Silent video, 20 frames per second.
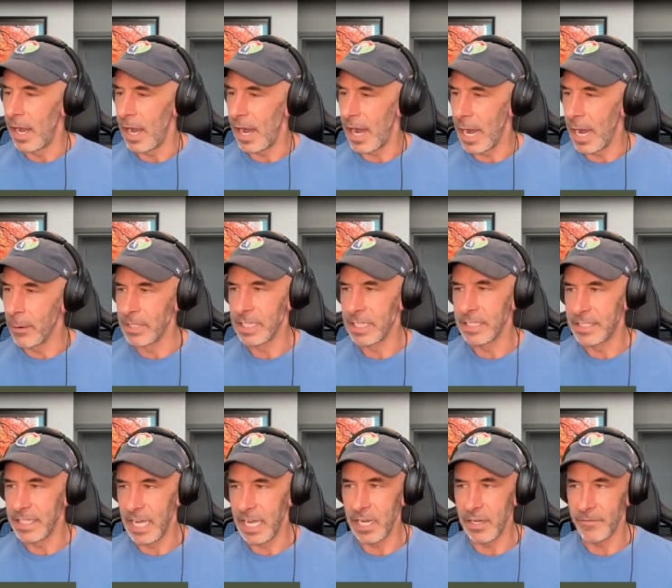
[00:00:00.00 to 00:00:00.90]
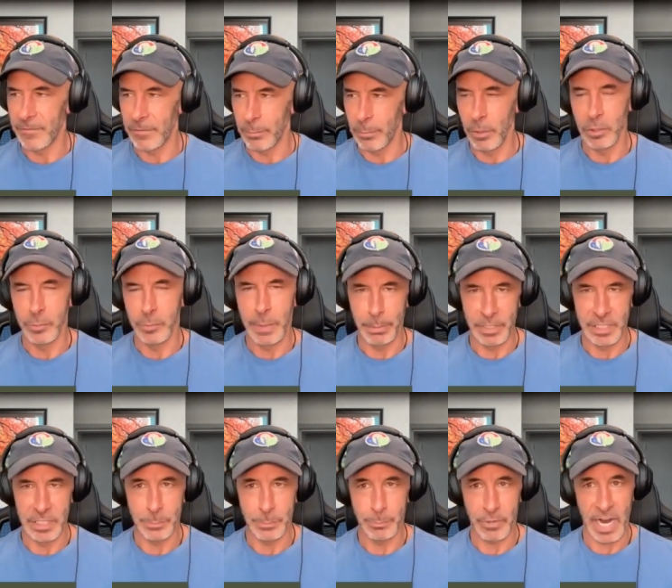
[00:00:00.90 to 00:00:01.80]
I would contend for most people,
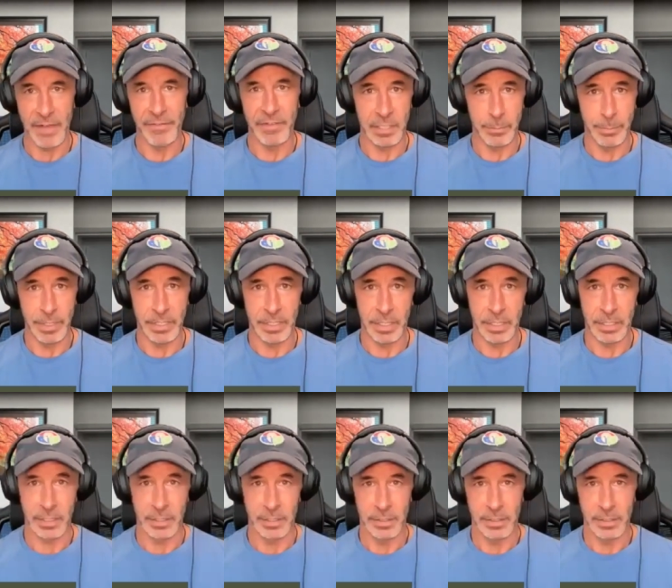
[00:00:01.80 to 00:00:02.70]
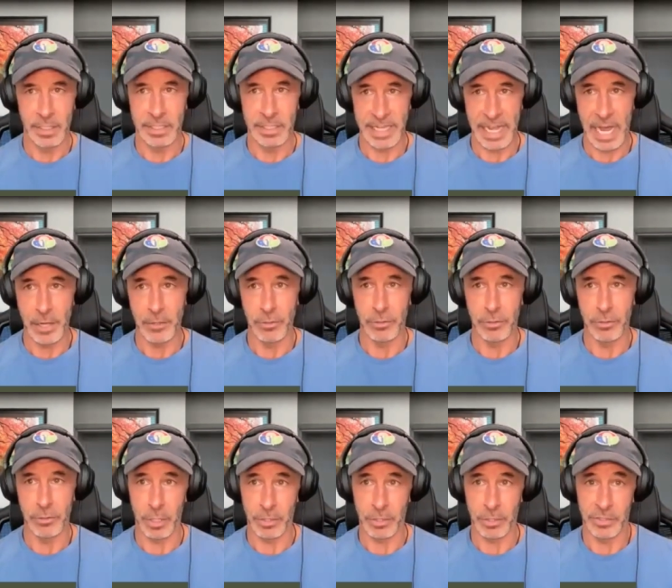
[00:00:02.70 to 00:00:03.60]
it's private speaking. It's how you
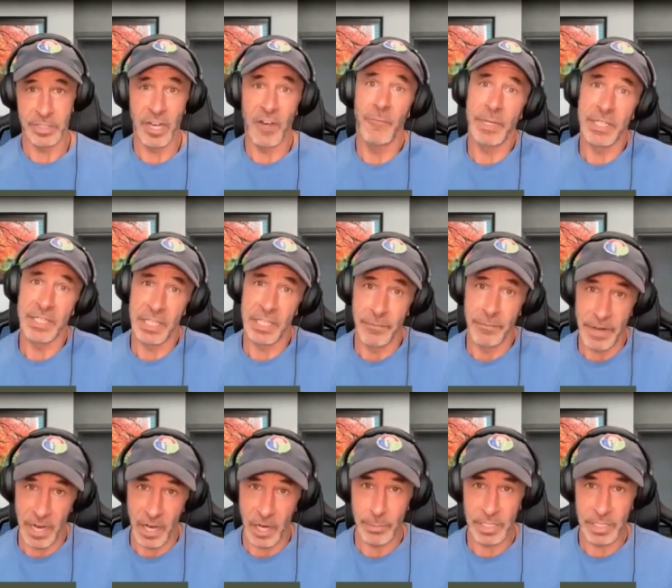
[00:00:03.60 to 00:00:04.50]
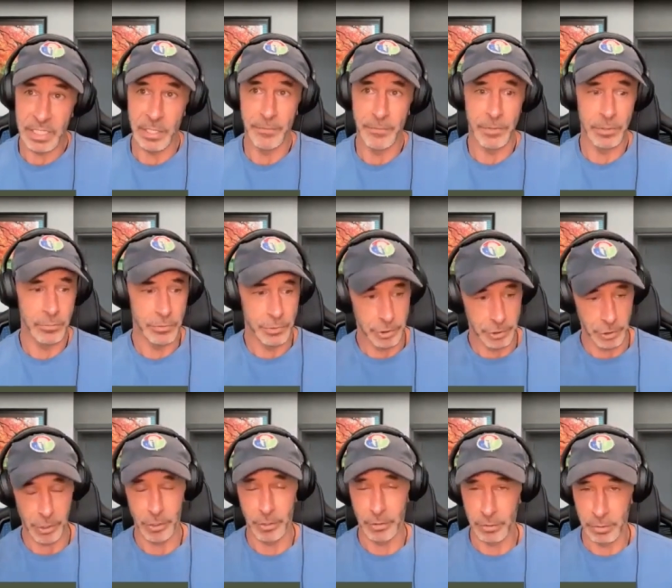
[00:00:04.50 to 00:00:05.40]
talk to yourself, because invariably, if you
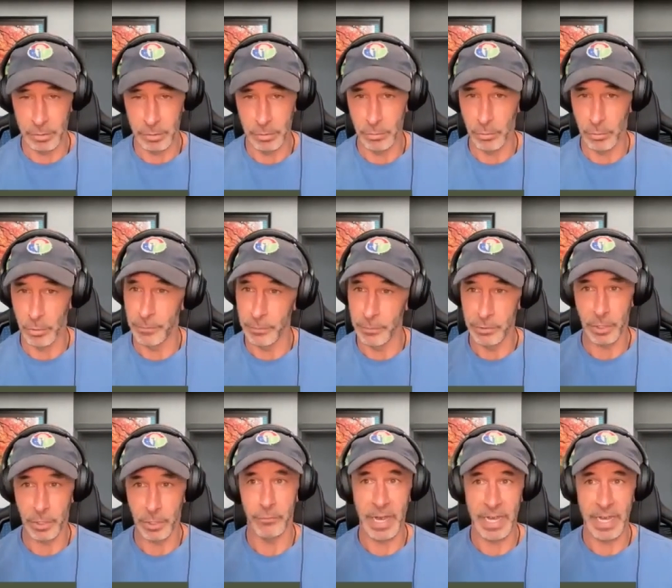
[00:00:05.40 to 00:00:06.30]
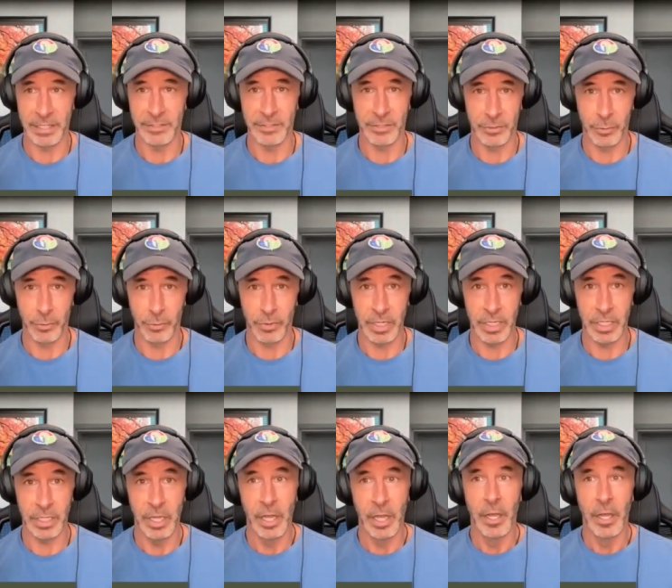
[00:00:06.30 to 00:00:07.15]
journal or if you start writing a story,